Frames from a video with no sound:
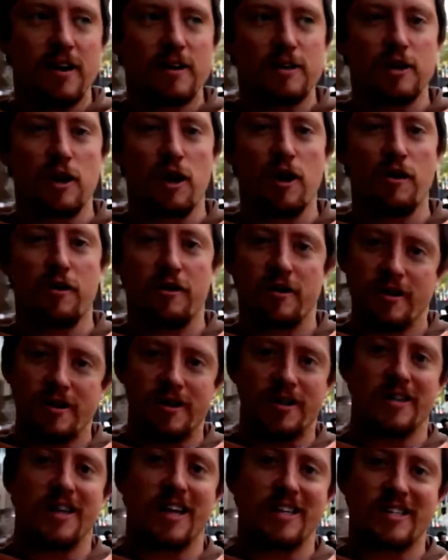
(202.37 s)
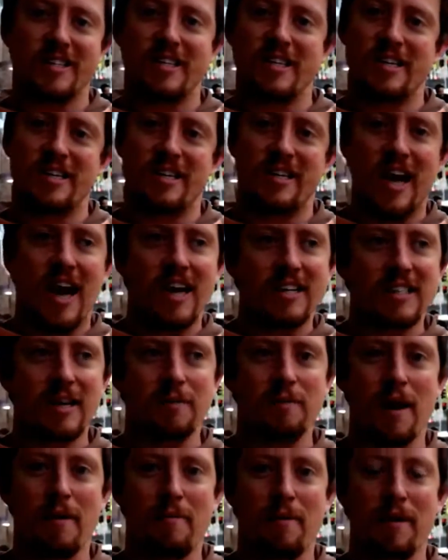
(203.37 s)
So that's the
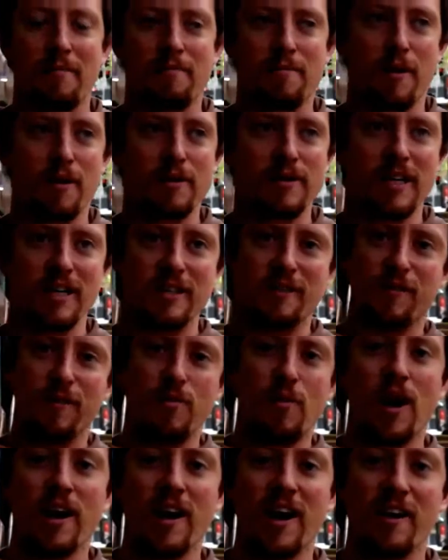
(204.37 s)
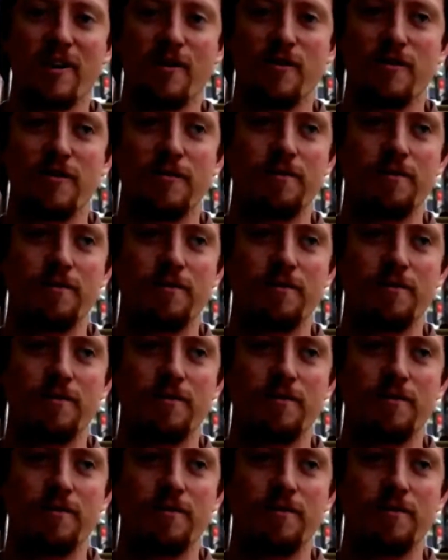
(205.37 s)
asset mapping process from one angle.